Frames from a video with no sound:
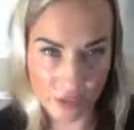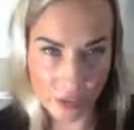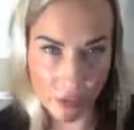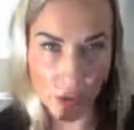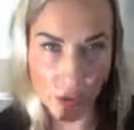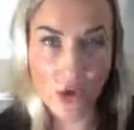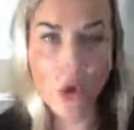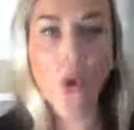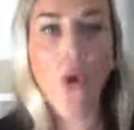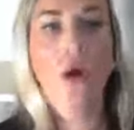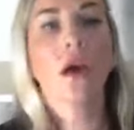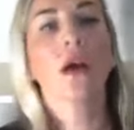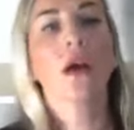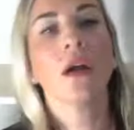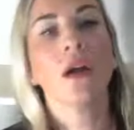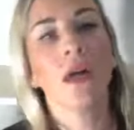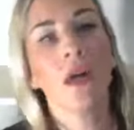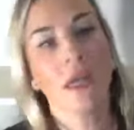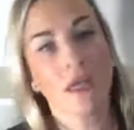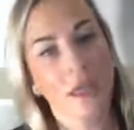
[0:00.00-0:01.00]
than
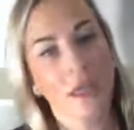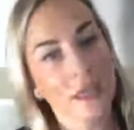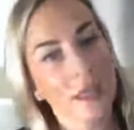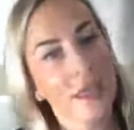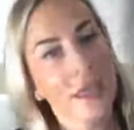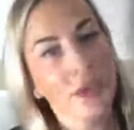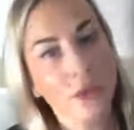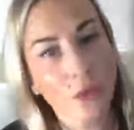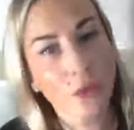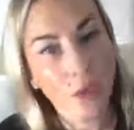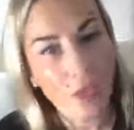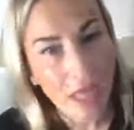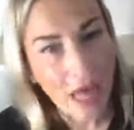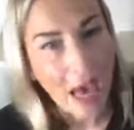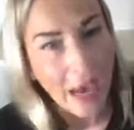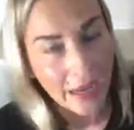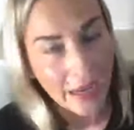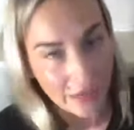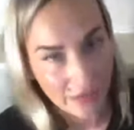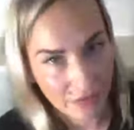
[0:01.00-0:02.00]
your little
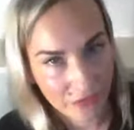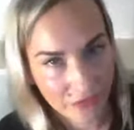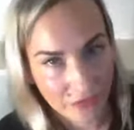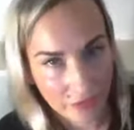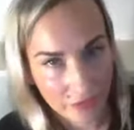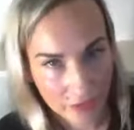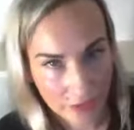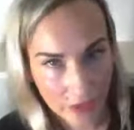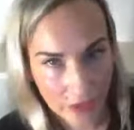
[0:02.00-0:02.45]
life,